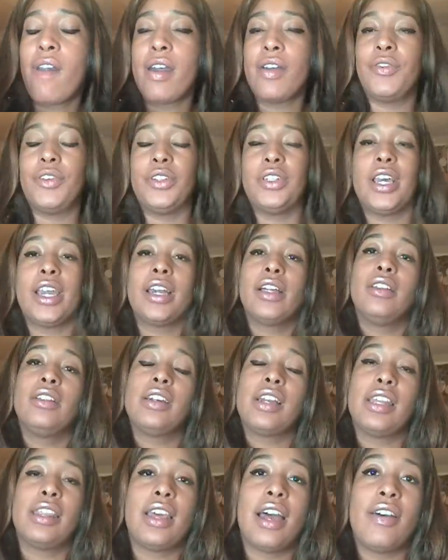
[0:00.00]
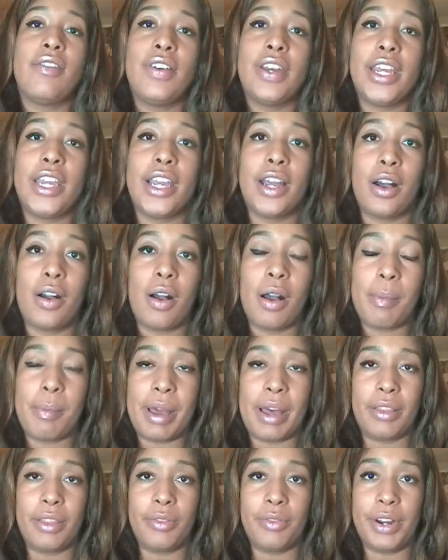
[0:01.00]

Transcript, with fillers: If you take a look at that video about the